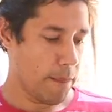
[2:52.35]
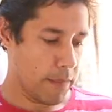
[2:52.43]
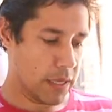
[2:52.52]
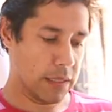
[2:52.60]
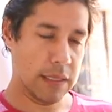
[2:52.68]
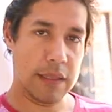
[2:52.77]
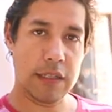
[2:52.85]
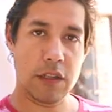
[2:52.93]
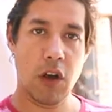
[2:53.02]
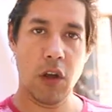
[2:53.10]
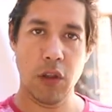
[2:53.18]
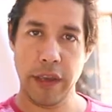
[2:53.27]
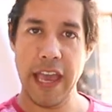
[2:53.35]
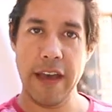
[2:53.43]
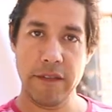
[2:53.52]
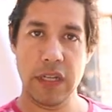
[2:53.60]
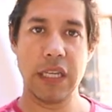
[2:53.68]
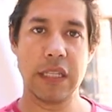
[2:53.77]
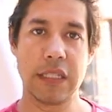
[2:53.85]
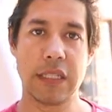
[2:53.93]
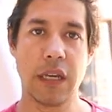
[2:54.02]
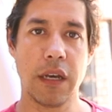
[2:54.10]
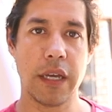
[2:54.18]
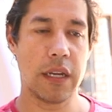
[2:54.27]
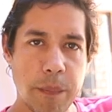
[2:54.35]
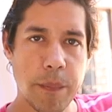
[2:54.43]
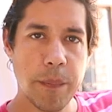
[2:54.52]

means that there's a hollow cavity inside.